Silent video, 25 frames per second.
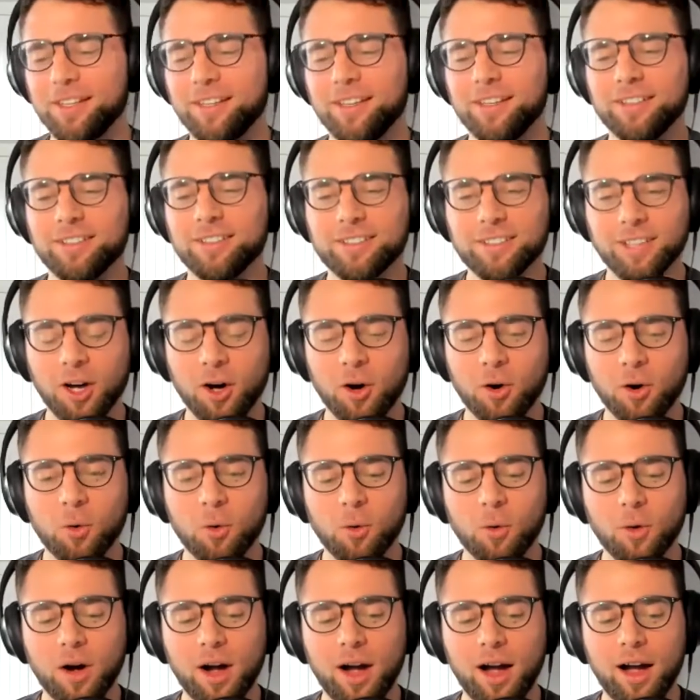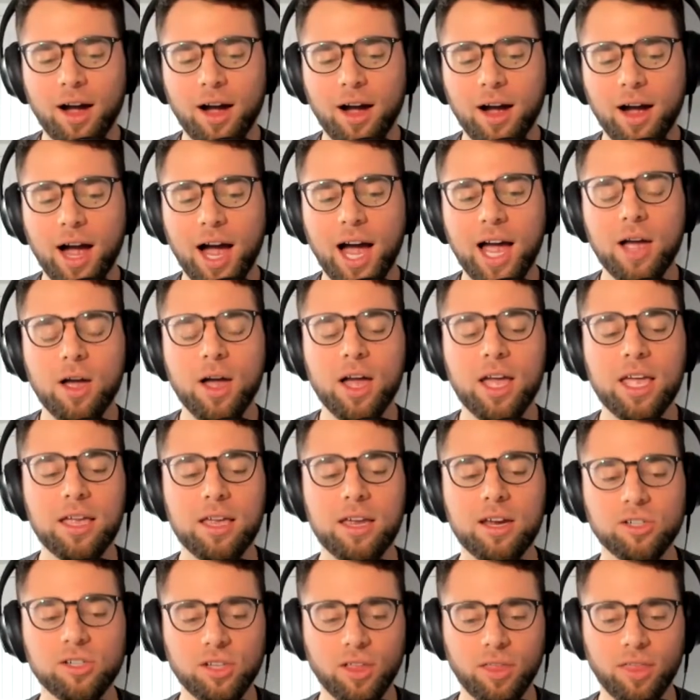so, I,
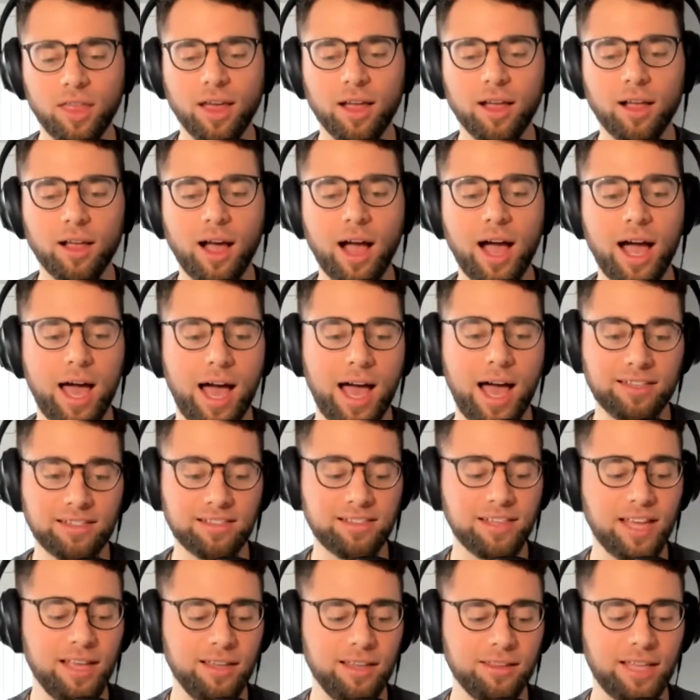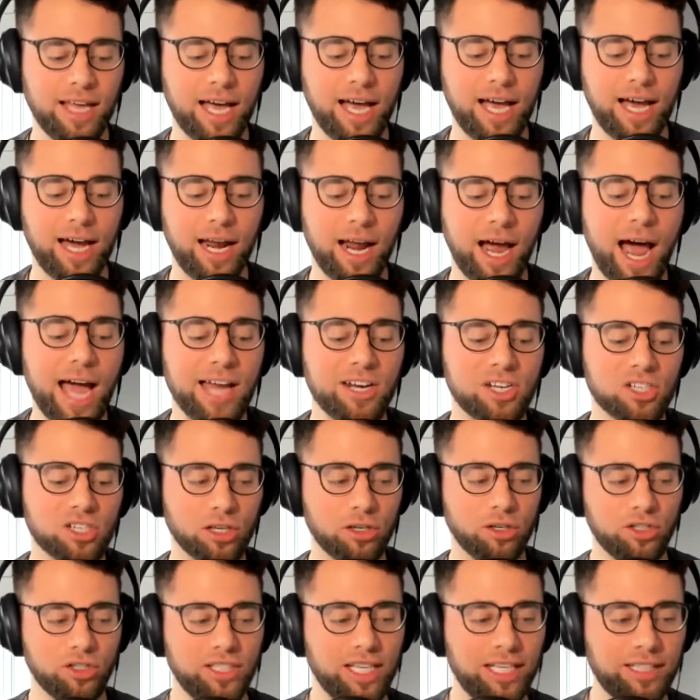here's the thing. I, I said that I
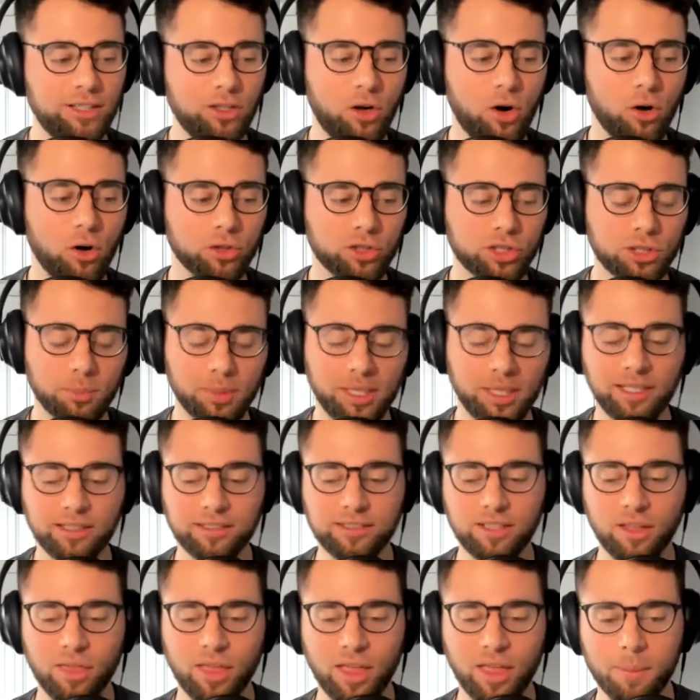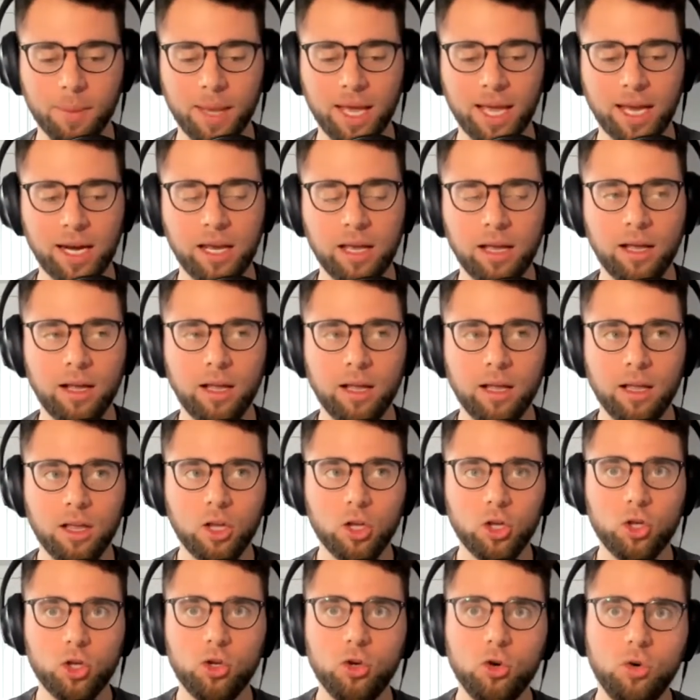just understand the culture, but here's the thing, man,
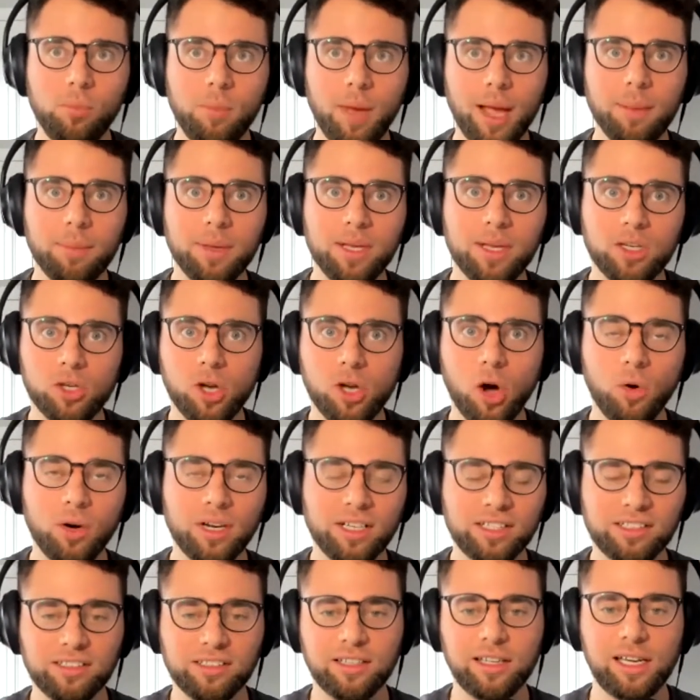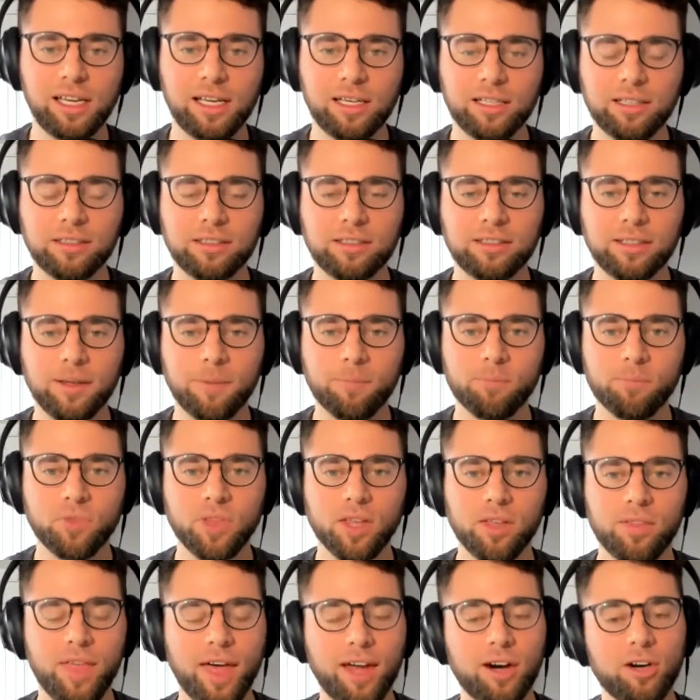you maybe notice things
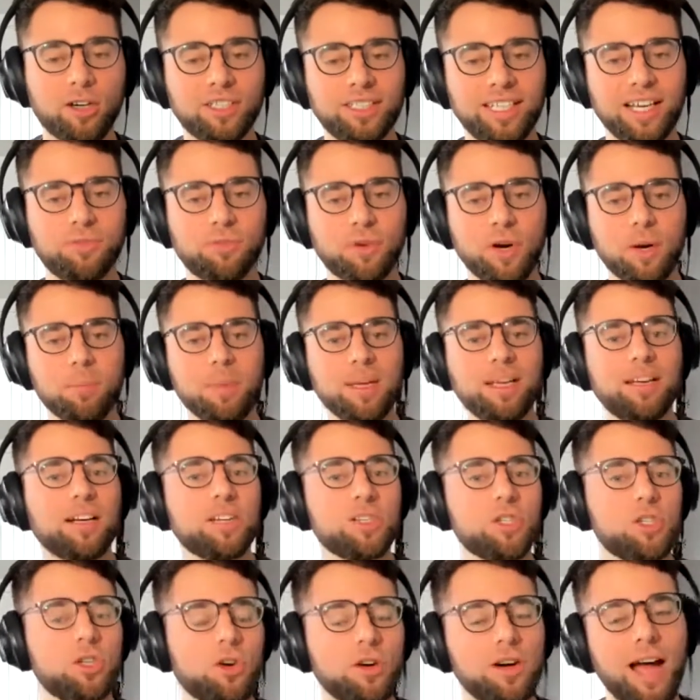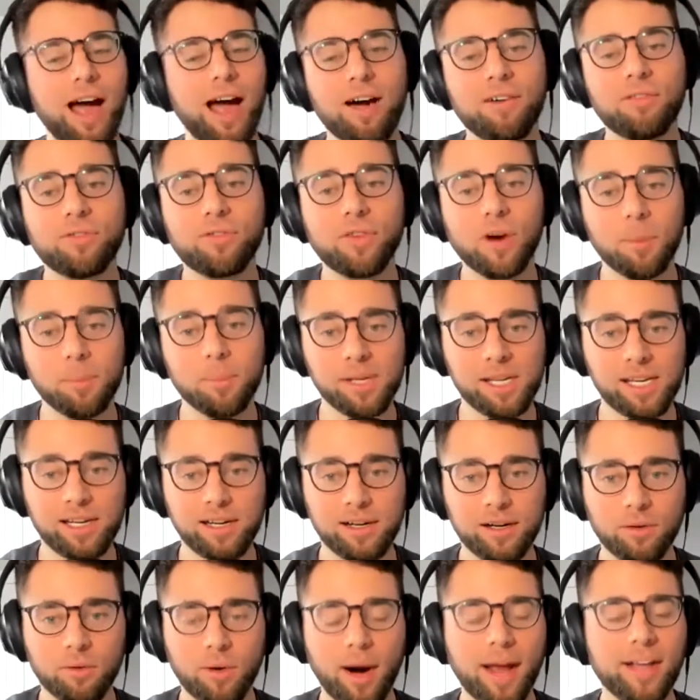that are different because you're not from
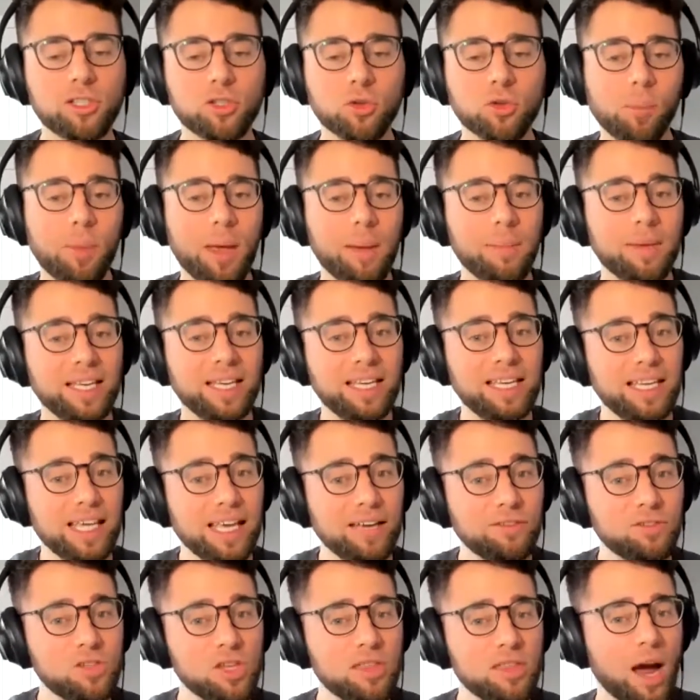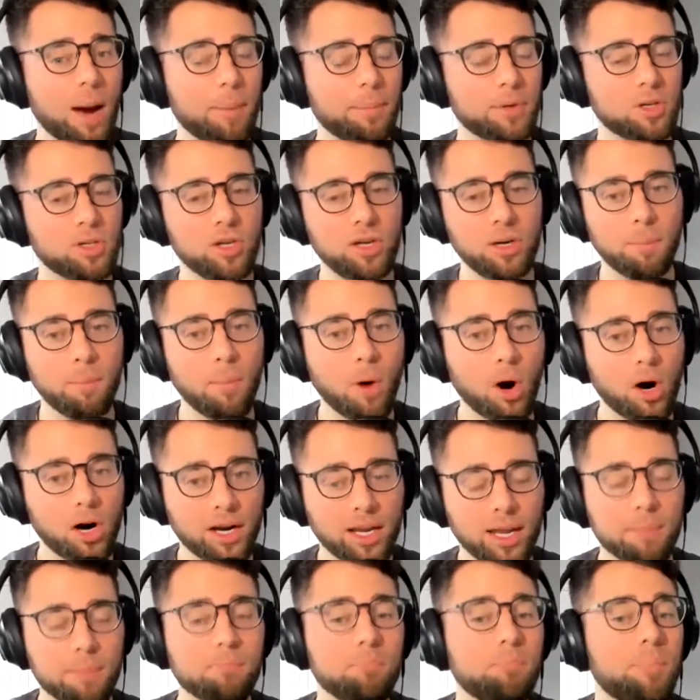here. Right. So it maybe Absolutely. gives you the opportunity to
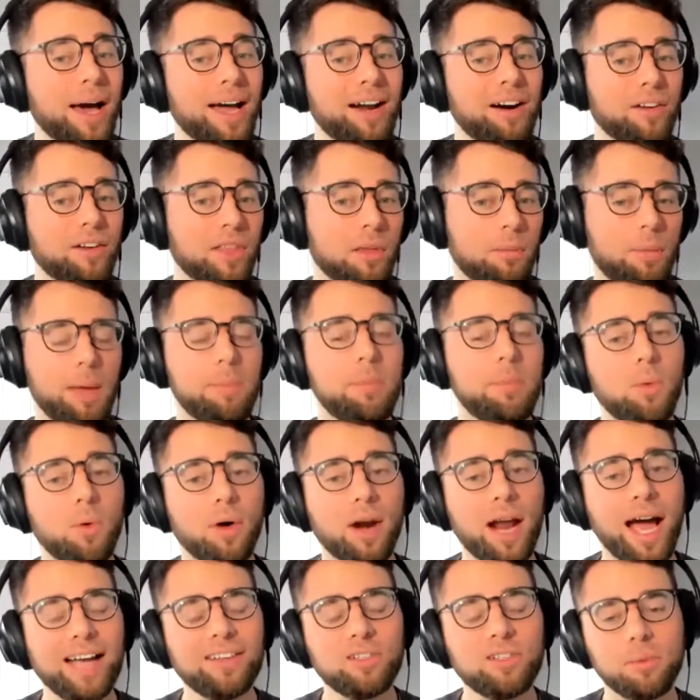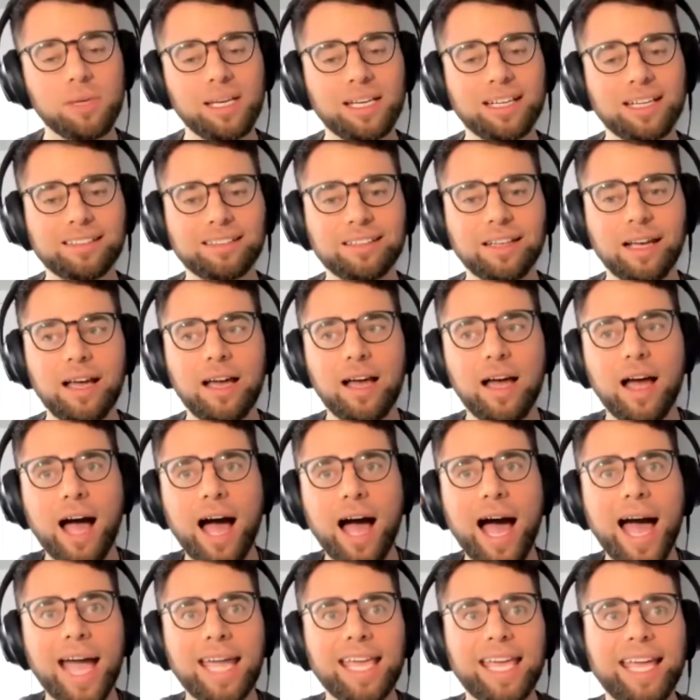market better than maybe what I do, because
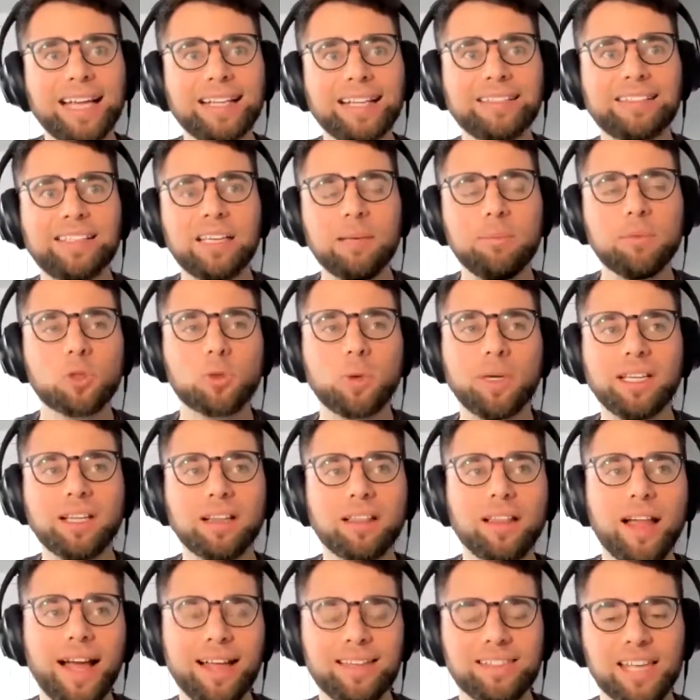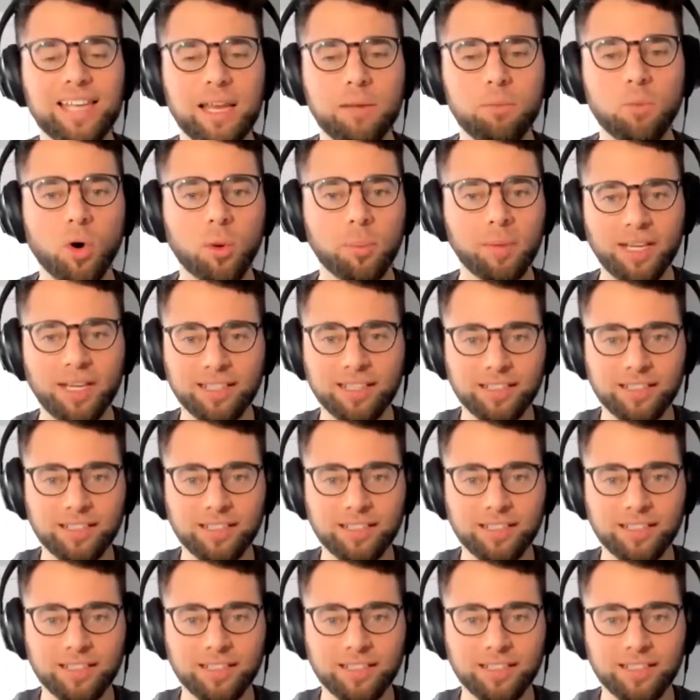I can't see between the lines anymore because